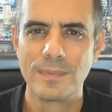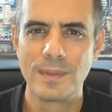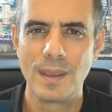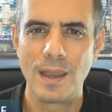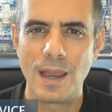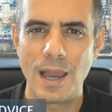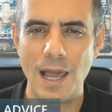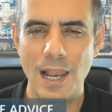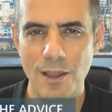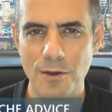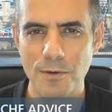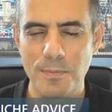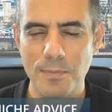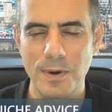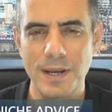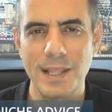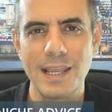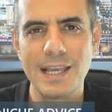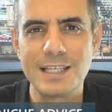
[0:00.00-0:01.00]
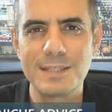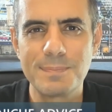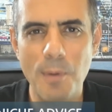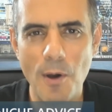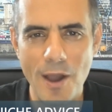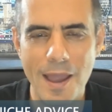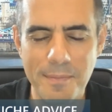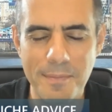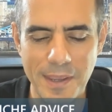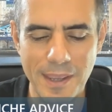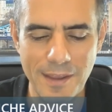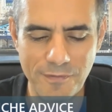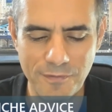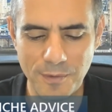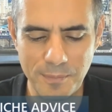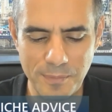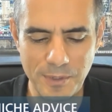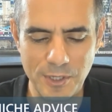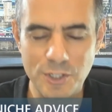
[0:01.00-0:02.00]
Hello everybody, it's Payam here
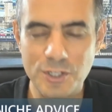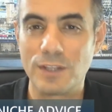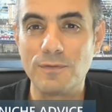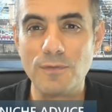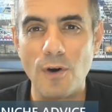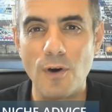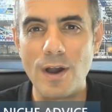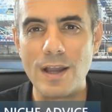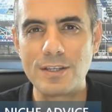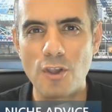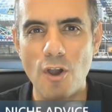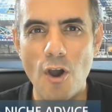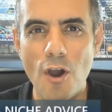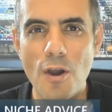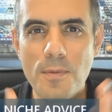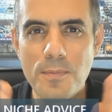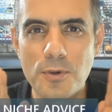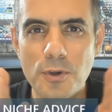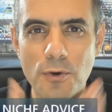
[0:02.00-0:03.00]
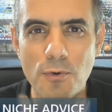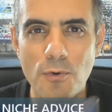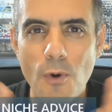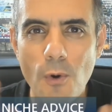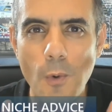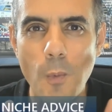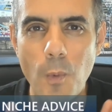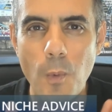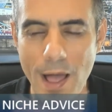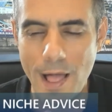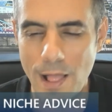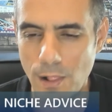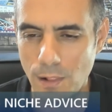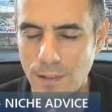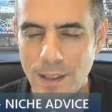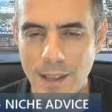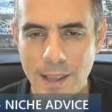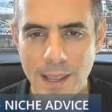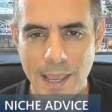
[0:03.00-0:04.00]
from Niche Advice. Hope you're all
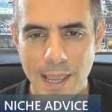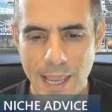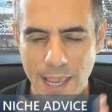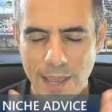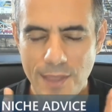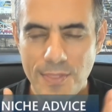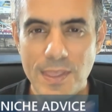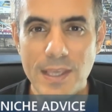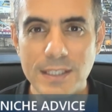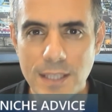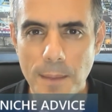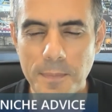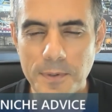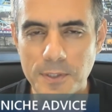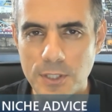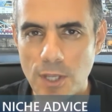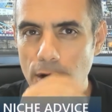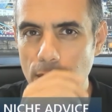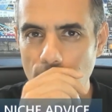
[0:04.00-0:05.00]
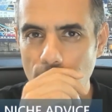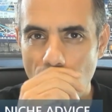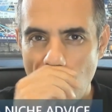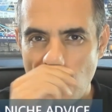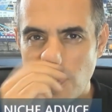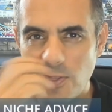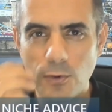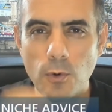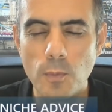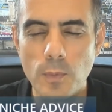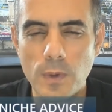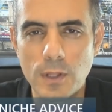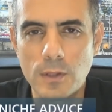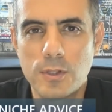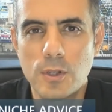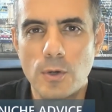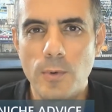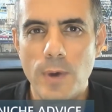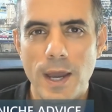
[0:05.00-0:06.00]
well. In this episode, I thought we'll
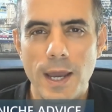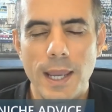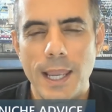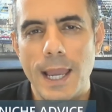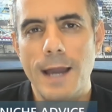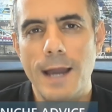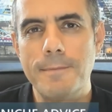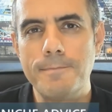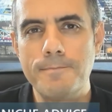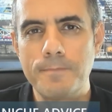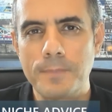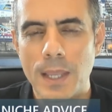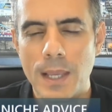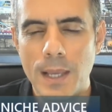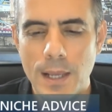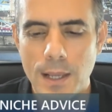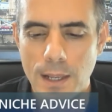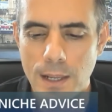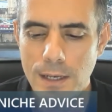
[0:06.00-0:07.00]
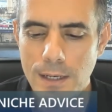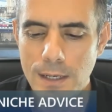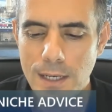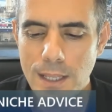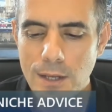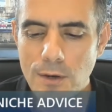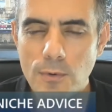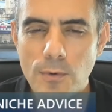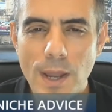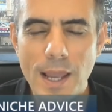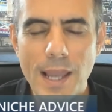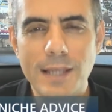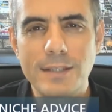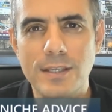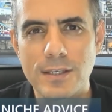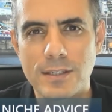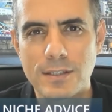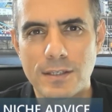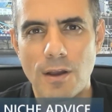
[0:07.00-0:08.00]
do a little
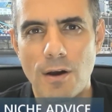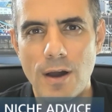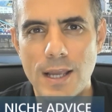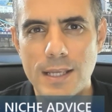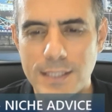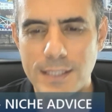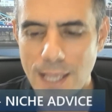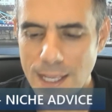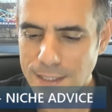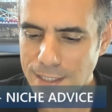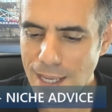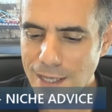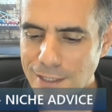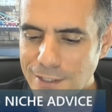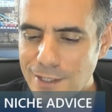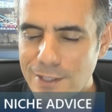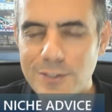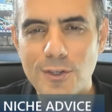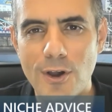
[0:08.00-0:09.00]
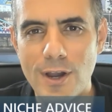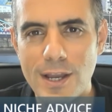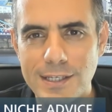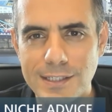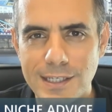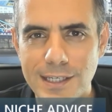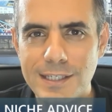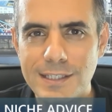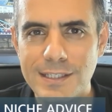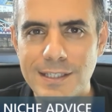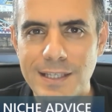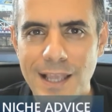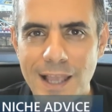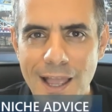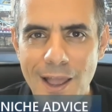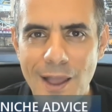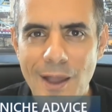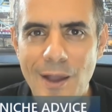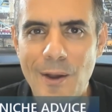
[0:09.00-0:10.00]
exercise. And the exercise is,
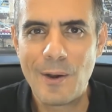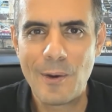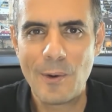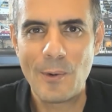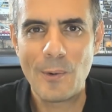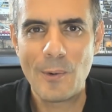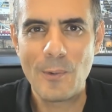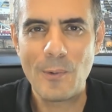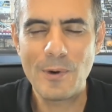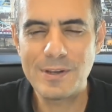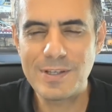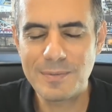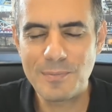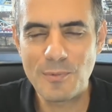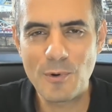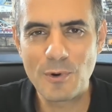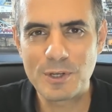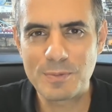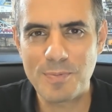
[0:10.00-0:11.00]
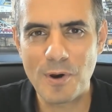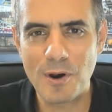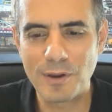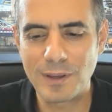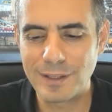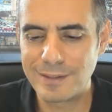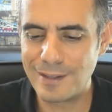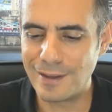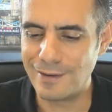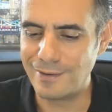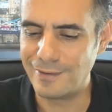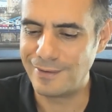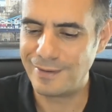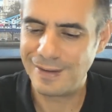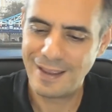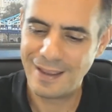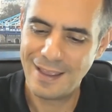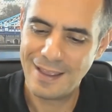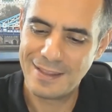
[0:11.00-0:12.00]
what does a mortgage broker do?
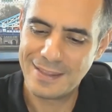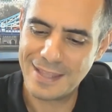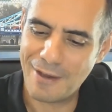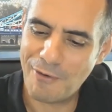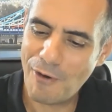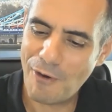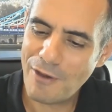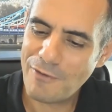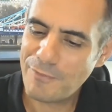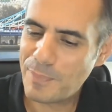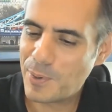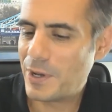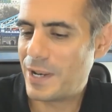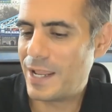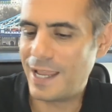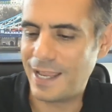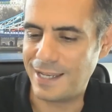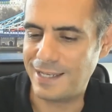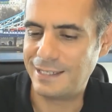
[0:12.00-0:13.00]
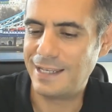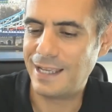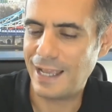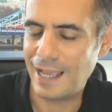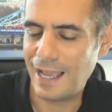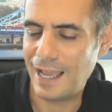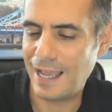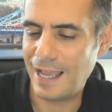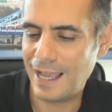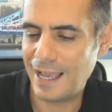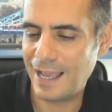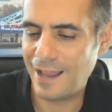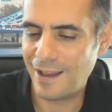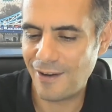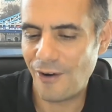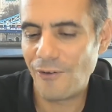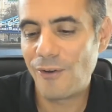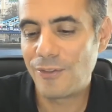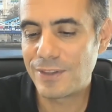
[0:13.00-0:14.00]
Now I've put in,
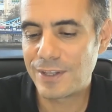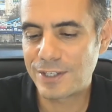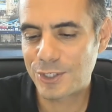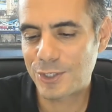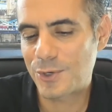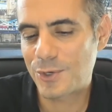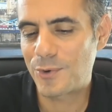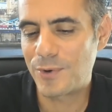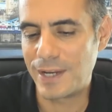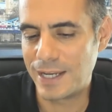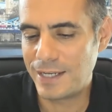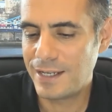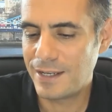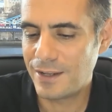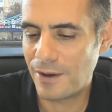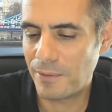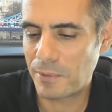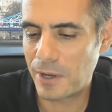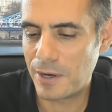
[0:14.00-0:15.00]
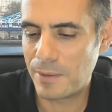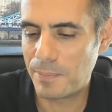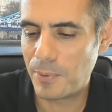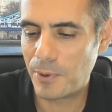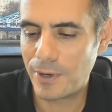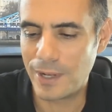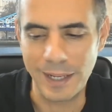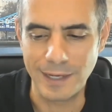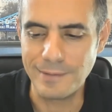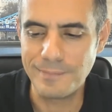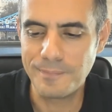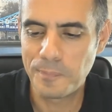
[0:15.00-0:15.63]
on the screen, I'm going to put in